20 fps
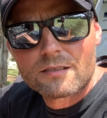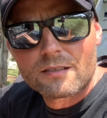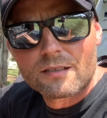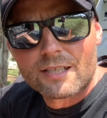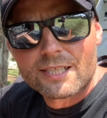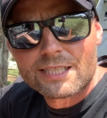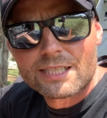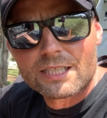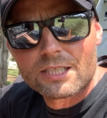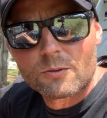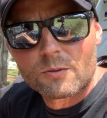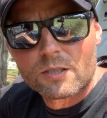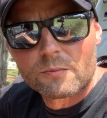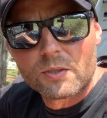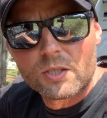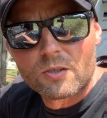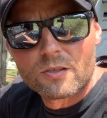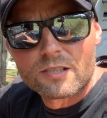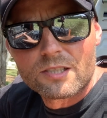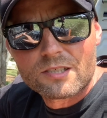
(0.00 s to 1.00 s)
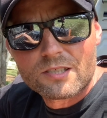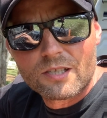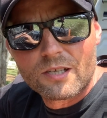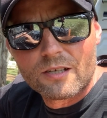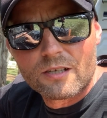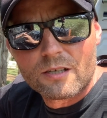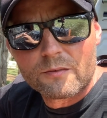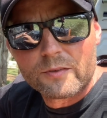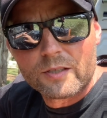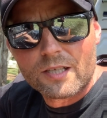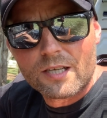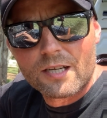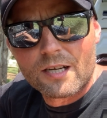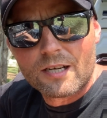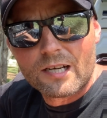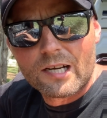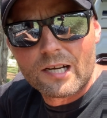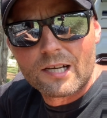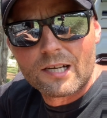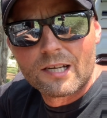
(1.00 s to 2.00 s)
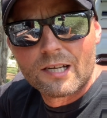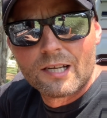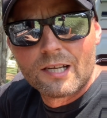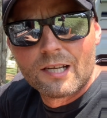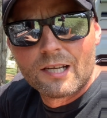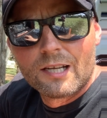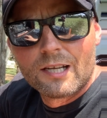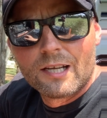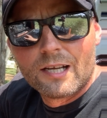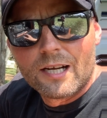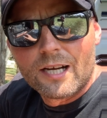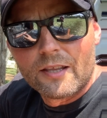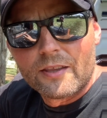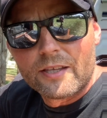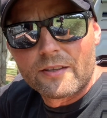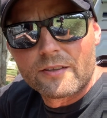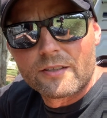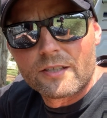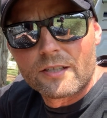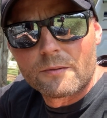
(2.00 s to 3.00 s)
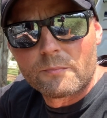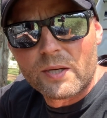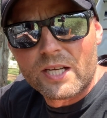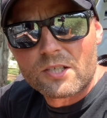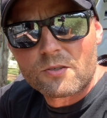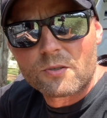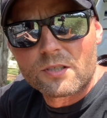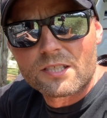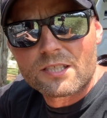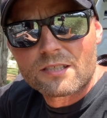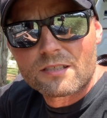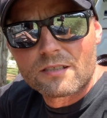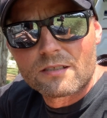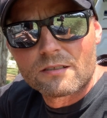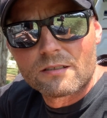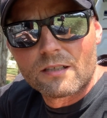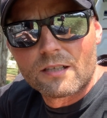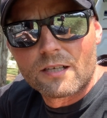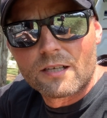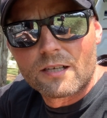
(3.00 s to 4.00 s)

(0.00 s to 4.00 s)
Last thing you want to be doing is turning off your car and then the battery is still